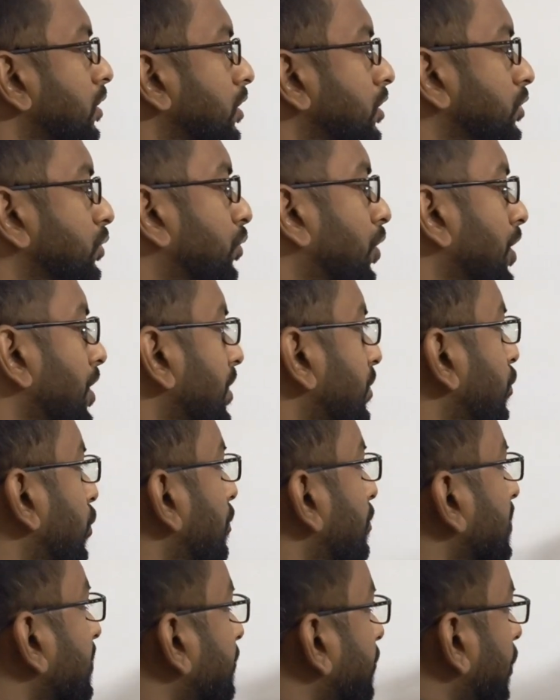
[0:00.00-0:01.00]
So what is going
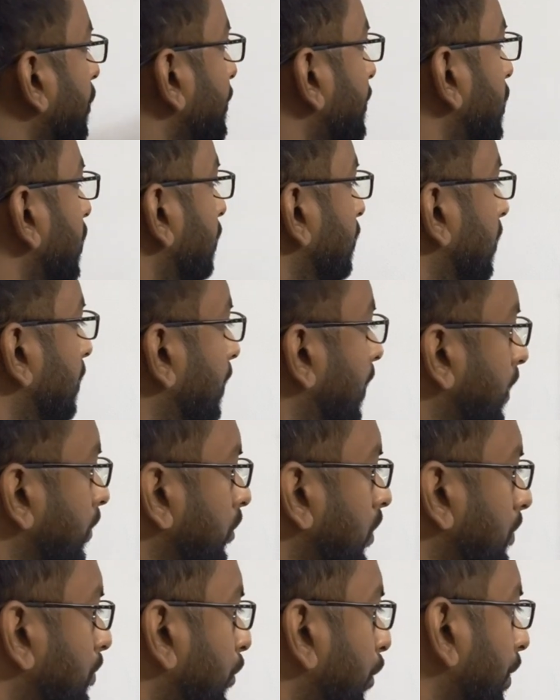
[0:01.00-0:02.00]
to be the velocity of that
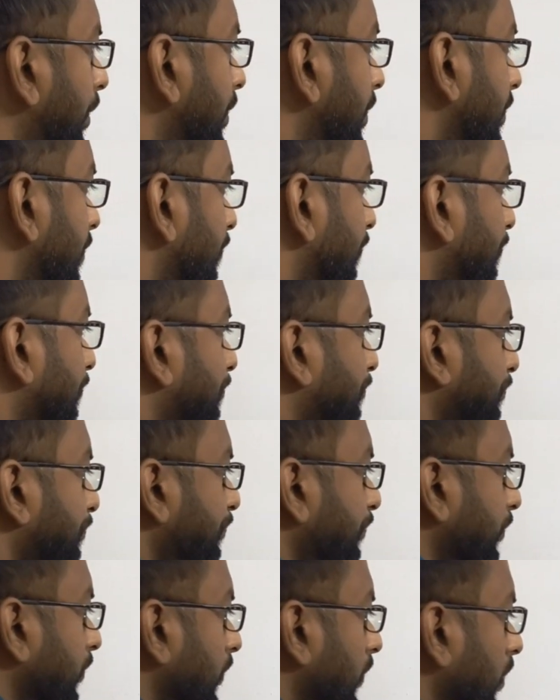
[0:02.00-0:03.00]
particular point?
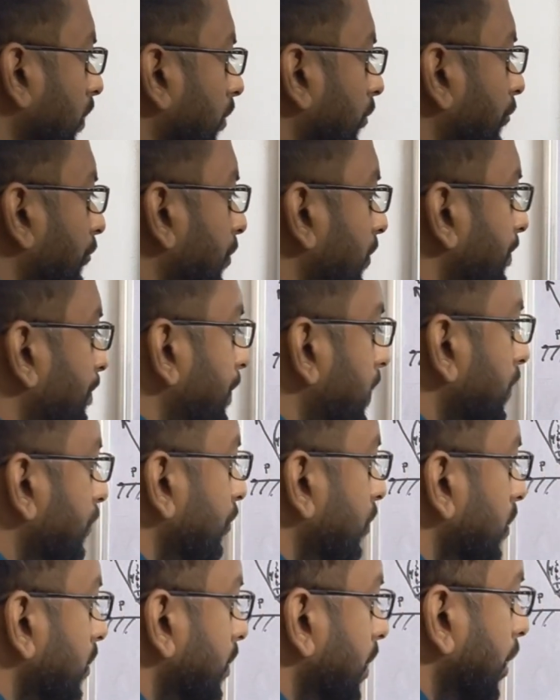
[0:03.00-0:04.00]
Vp
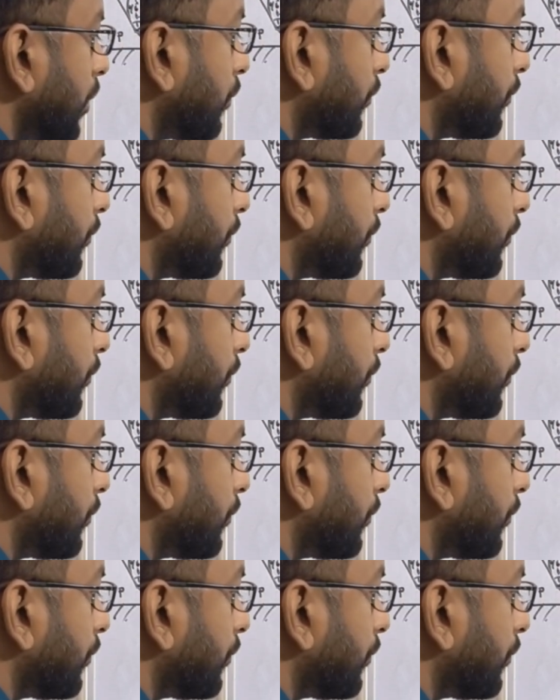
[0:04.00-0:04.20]
will try to